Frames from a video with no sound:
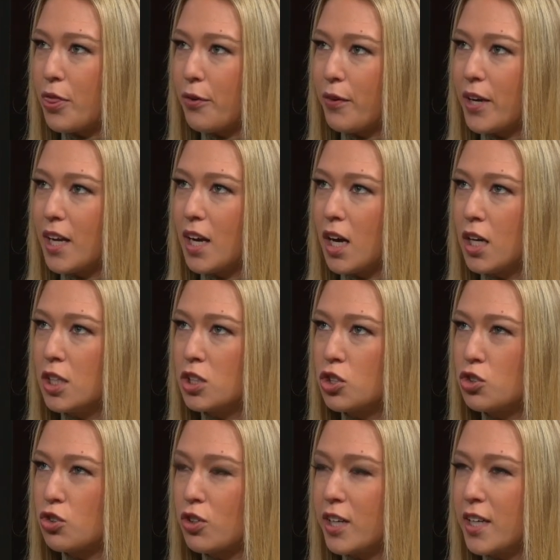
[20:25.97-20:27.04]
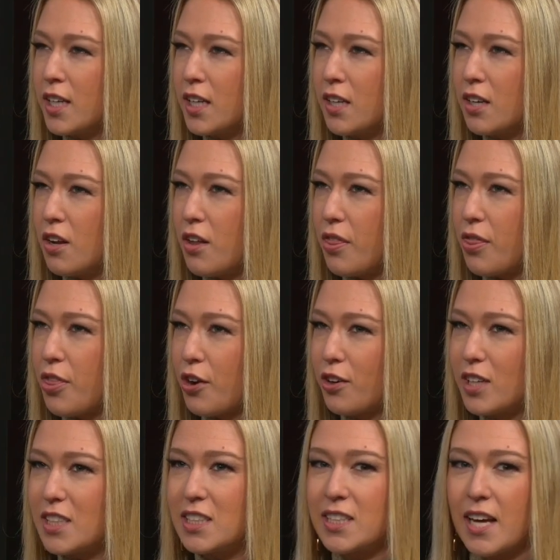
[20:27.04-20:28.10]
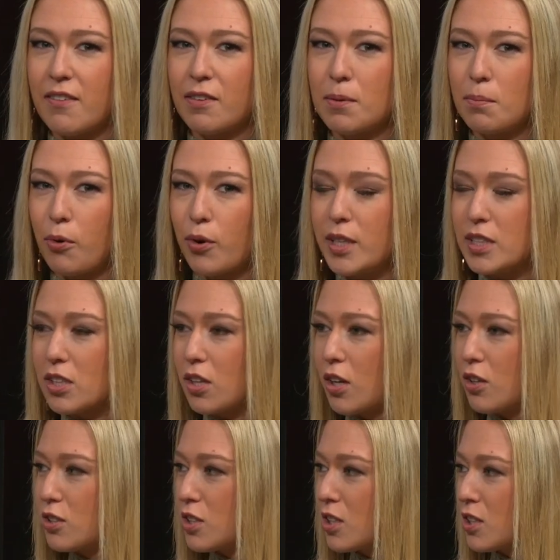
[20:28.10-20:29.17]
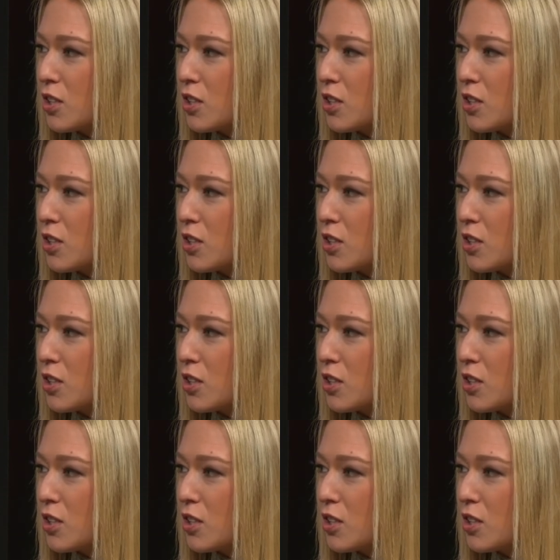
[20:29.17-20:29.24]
337 points closer